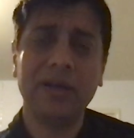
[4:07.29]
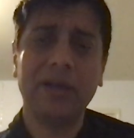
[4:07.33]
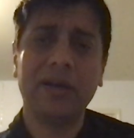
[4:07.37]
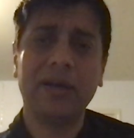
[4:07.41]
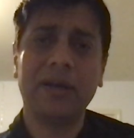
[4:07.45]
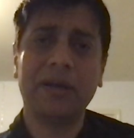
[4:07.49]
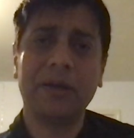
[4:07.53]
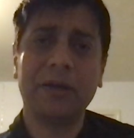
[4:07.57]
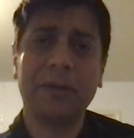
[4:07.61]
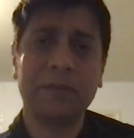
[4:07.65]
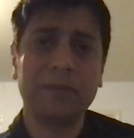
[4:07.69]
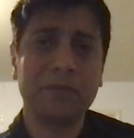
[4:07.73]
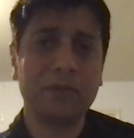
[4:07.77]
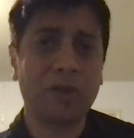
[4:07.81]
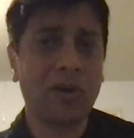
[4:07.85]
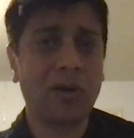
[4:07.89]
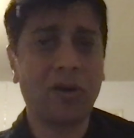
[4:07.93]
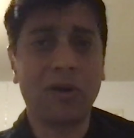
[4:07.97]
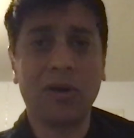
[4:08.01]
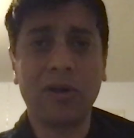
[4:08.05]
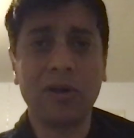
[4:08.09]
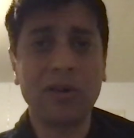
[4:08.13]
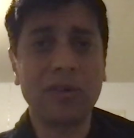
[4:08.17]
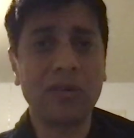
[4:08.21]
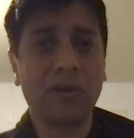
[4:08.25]

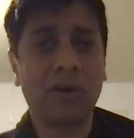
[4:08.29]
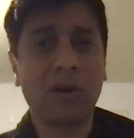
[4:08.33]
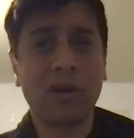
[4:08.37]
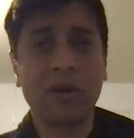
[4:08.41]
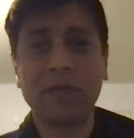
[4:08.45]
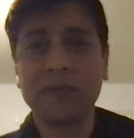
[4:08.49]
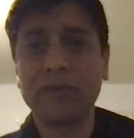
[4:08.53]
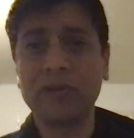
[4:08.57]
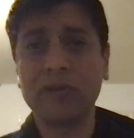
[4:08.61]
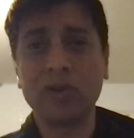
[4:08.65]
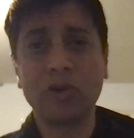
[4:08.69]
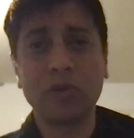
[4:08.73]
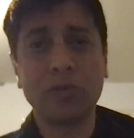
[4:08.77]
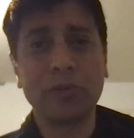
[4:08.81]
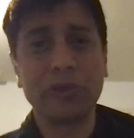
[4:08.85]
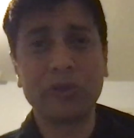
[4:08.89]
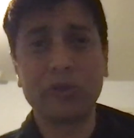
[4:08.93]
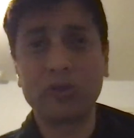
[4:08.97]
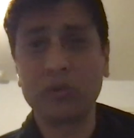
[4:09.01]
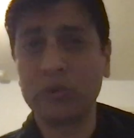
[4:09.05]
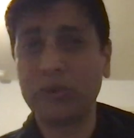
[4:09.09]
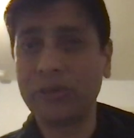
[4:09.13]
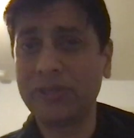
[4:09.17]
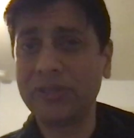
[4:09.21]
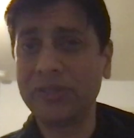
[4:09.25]
all of the Roman
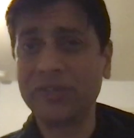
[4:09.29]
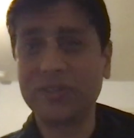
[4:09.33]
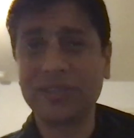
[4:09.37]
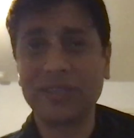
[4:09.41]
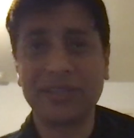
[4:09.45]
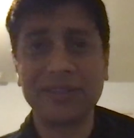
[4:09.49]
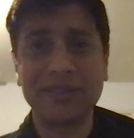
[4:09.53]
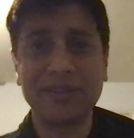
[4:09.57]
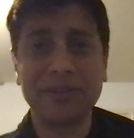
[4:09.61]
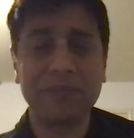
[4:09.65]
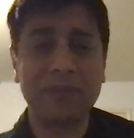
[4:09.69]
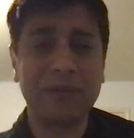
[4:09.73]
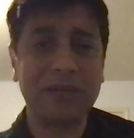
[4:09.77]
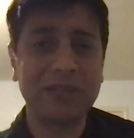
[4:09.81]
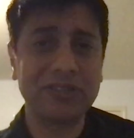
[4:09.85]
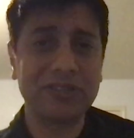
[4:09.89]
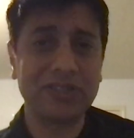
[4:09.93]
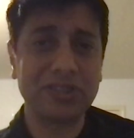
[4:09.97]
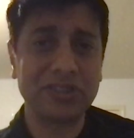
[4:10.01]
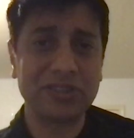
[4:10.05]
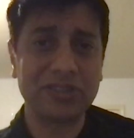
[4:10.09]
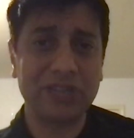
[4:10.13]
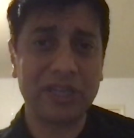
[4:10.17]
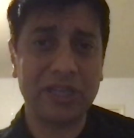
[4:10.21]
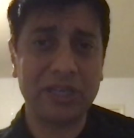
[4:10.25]
ruins and the
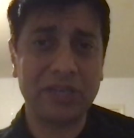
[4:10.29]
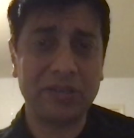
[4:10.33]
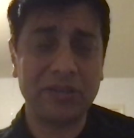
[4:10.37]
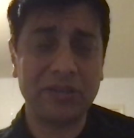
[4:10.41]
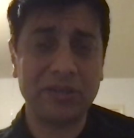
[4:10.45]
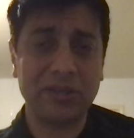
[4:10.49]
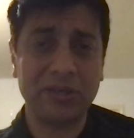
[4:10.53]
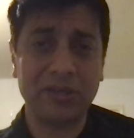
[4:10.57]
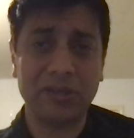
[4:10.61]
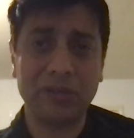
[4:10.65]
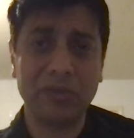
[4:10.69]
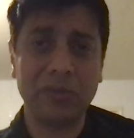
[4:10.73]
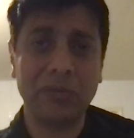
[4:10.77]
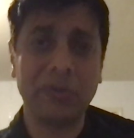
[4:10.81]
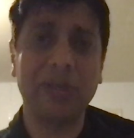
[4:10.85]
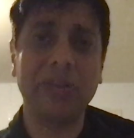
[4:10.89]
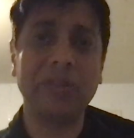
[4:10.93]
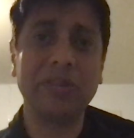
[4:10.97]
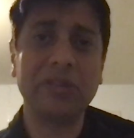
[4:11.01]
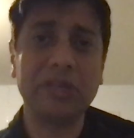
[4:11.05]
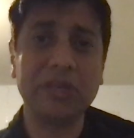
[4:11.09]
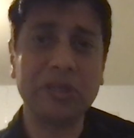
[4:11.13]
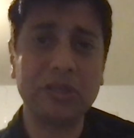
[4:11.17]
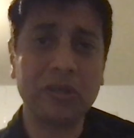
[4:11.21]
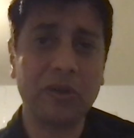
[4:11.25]
places that you can
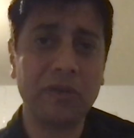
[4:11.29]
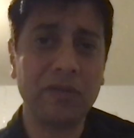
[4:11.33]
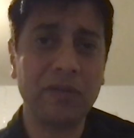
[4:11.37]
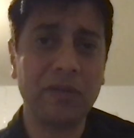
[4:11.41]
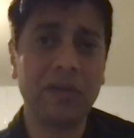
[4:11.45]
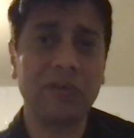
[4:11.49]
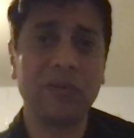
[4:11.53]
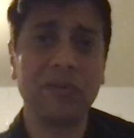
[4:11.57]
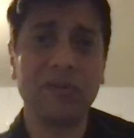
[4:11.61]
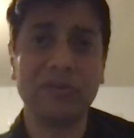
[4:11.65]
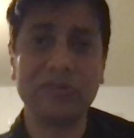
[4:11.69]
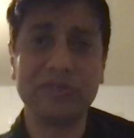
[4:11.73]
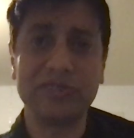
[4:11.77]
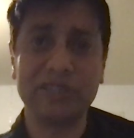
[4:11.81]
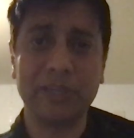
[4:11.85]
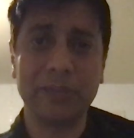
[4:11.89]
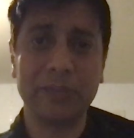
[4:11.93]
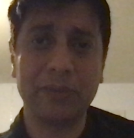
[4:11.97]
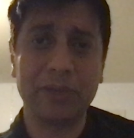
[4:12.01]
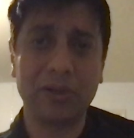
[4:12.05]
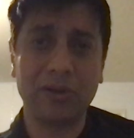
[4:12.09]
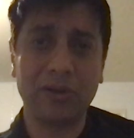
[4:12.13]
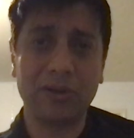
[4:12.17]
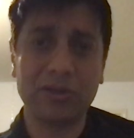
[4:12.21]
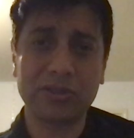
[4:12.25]
think of, like Colosseum
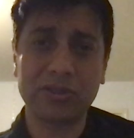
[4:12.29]
and all.